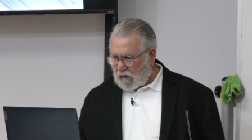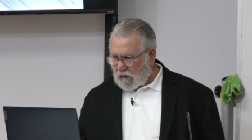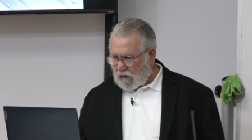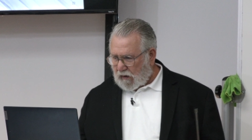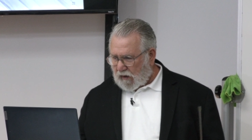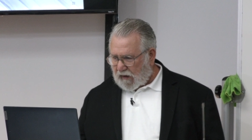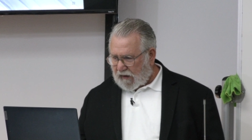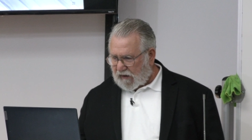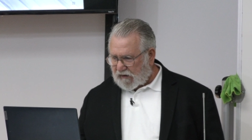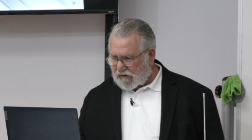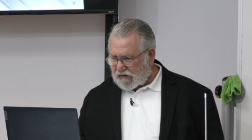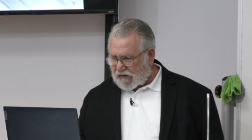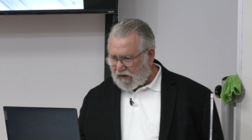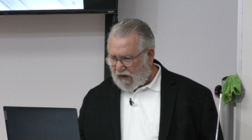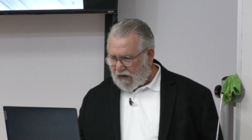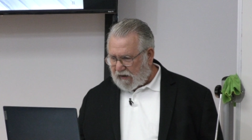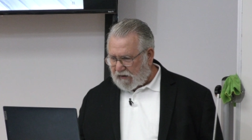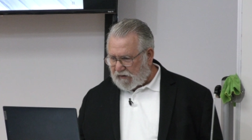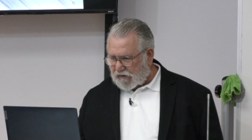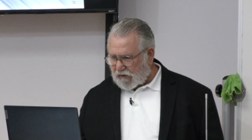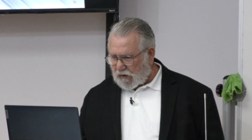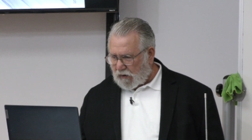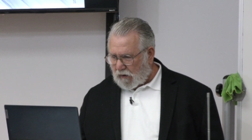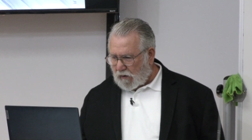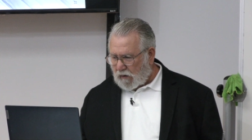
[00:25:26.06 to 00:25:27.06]
like I said,
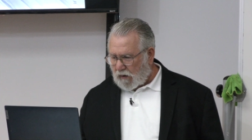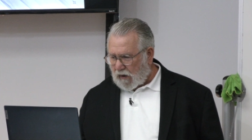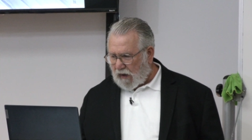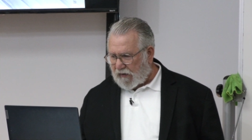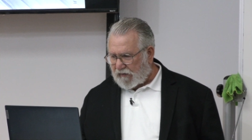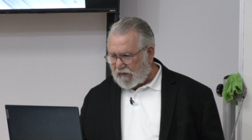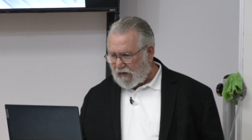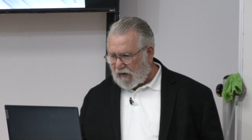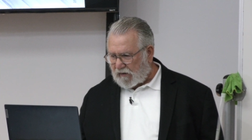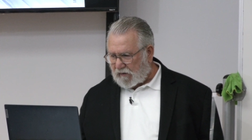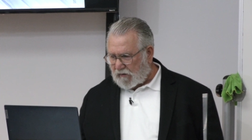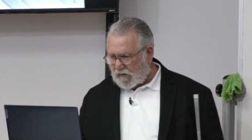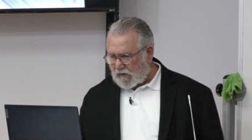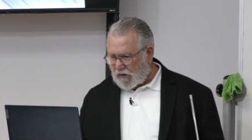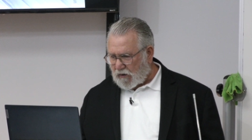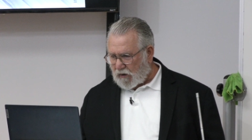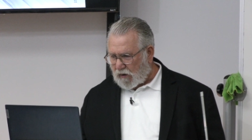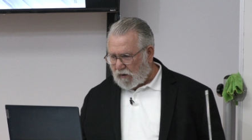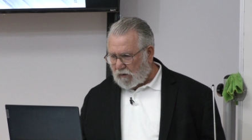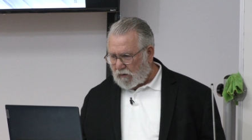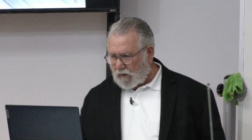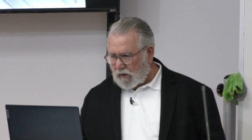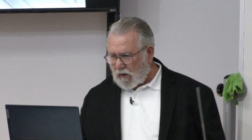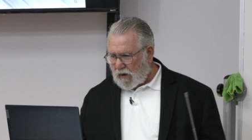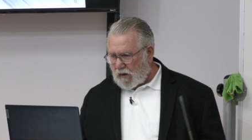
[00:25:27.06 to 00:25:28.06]
so I think, you
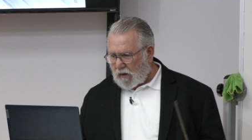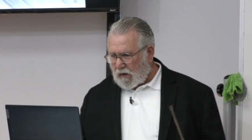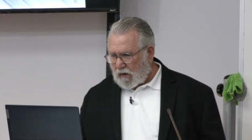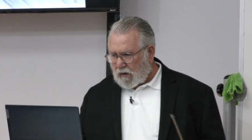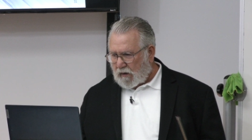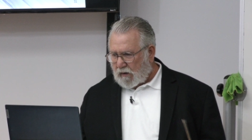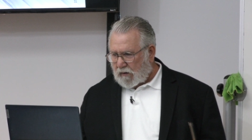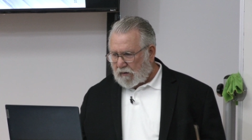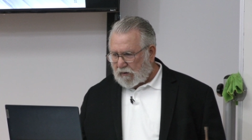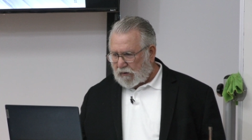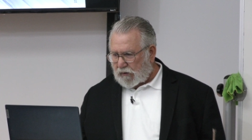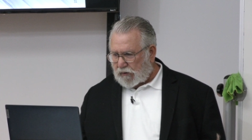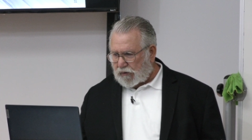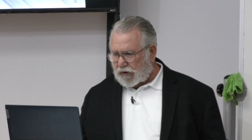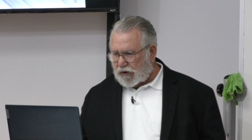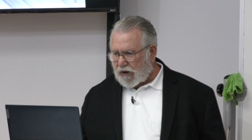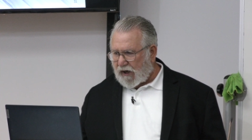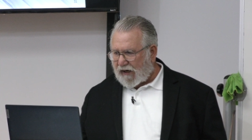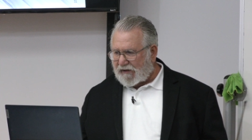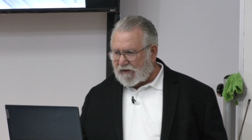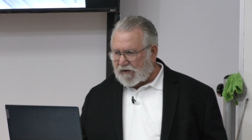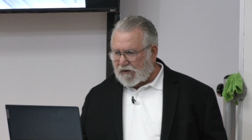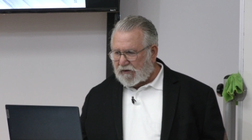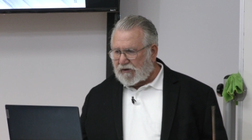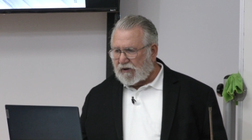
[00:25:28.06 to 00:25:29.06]
know,
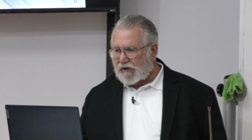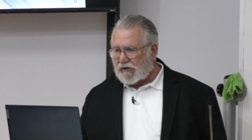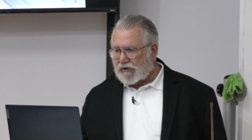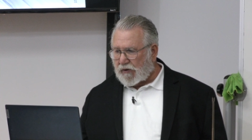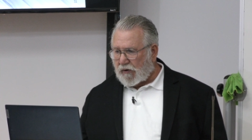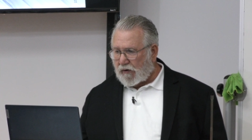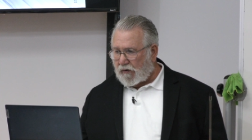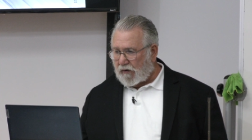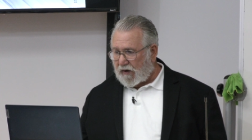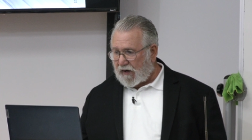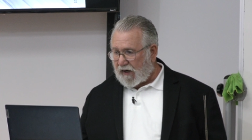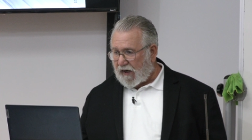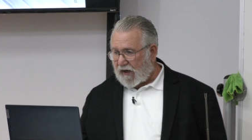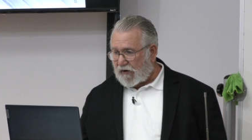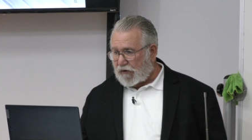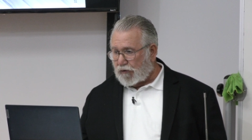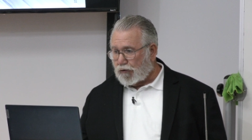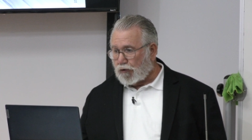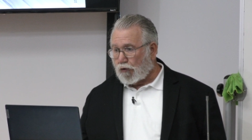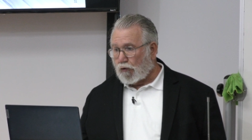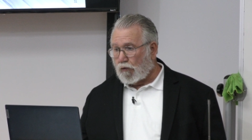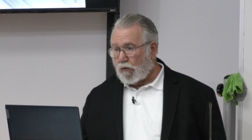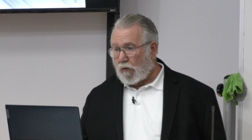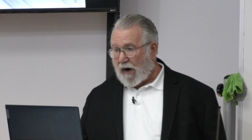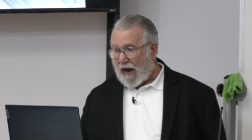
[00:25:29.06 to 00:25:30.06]
Judges is certainly a
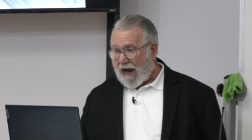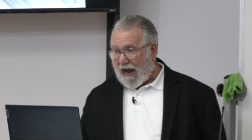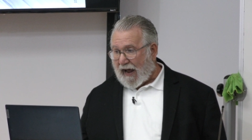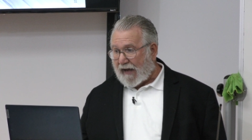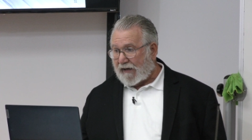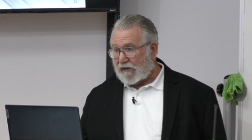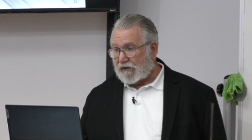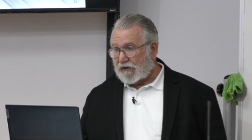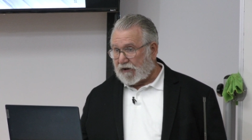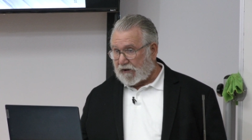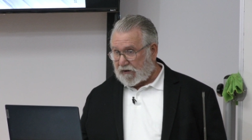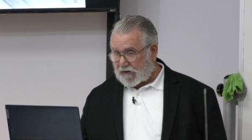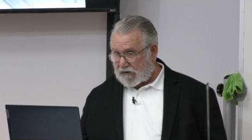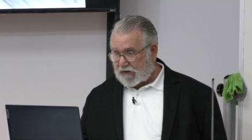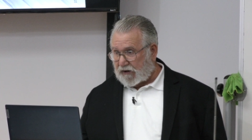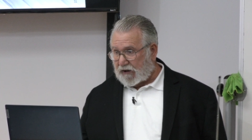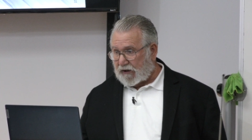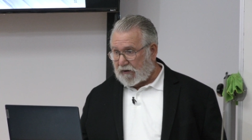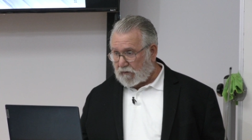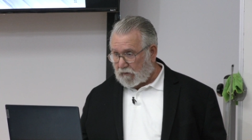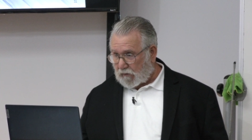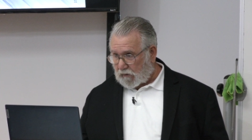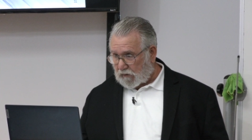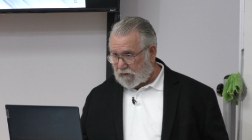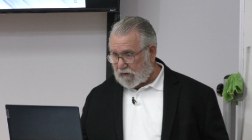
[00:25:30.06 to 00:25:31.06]
tragic
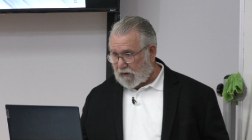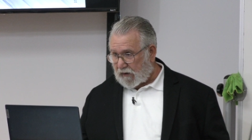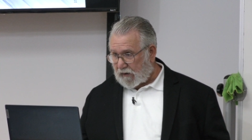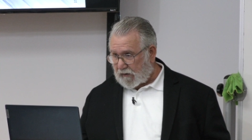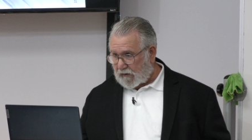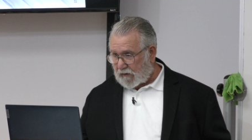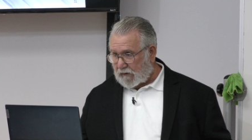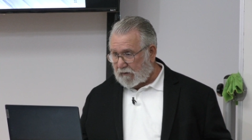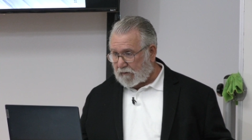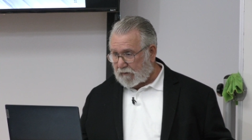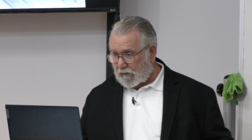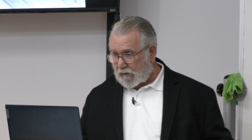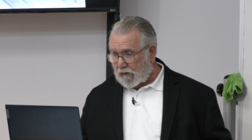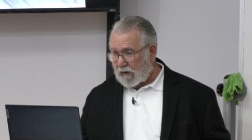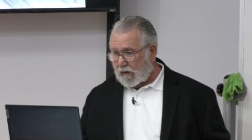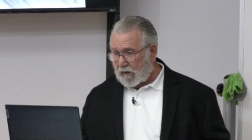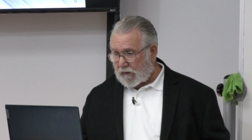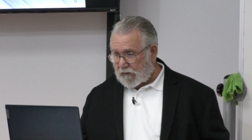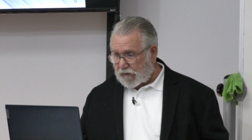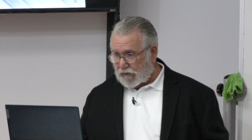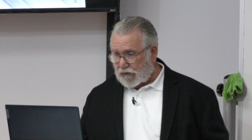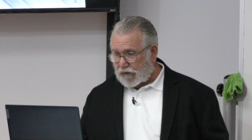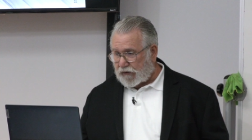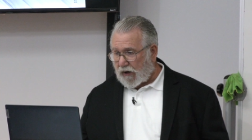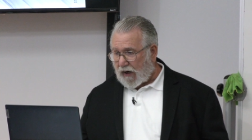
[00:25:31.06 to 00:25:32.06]
sequel to
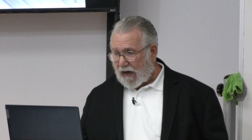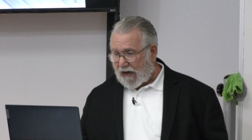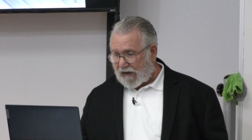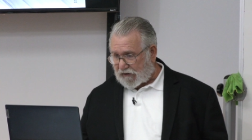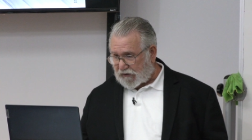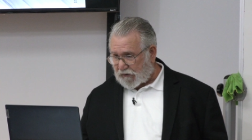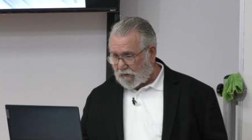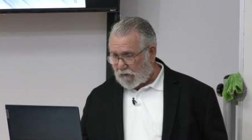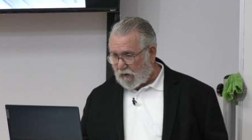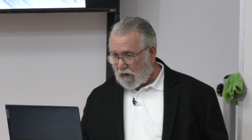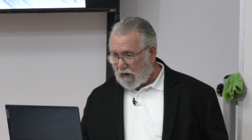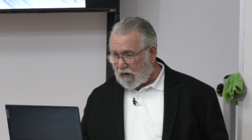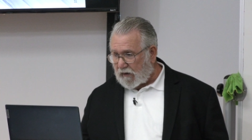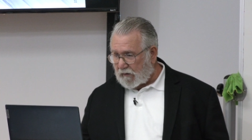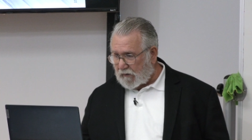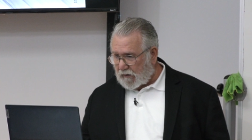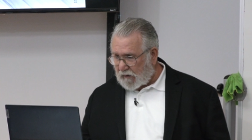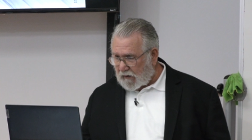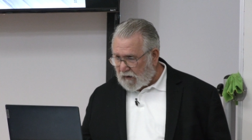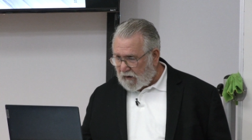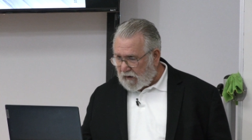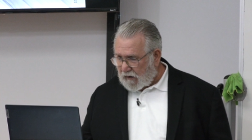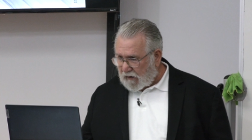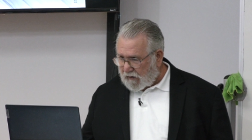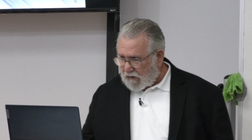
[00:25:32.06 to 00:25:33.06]
Joshua.
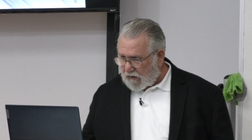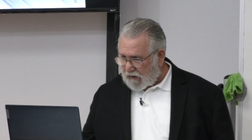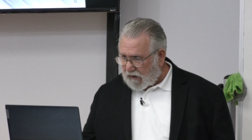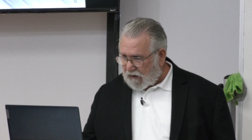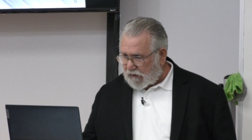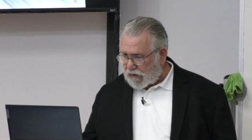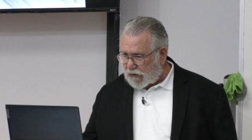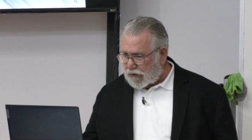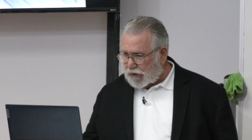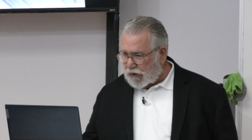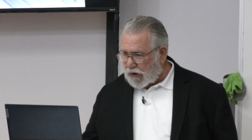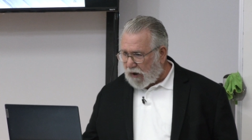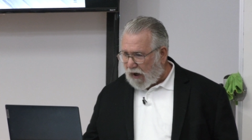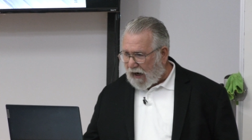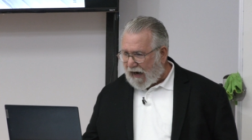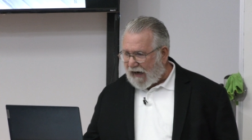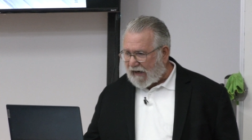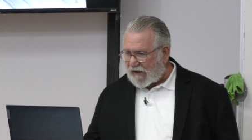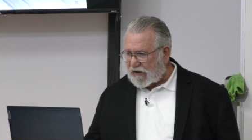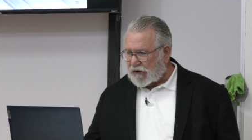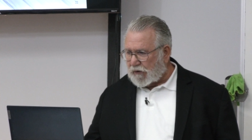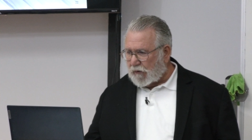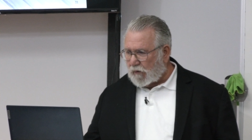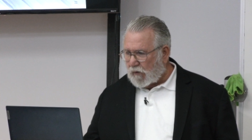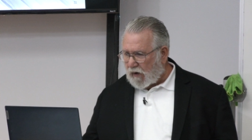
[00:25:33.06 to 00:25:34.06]
In
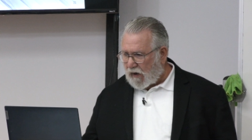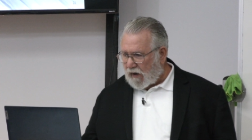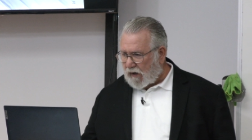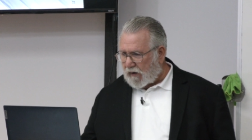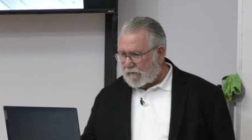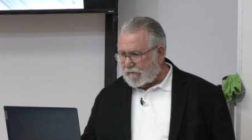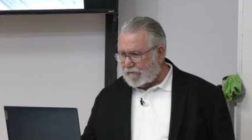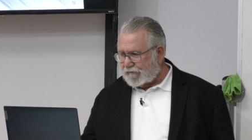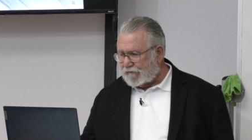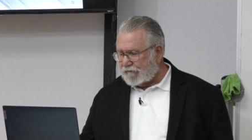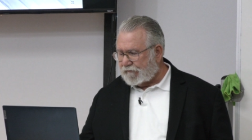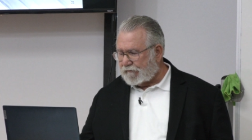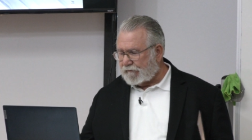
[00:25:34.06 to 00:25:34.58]
Joshua,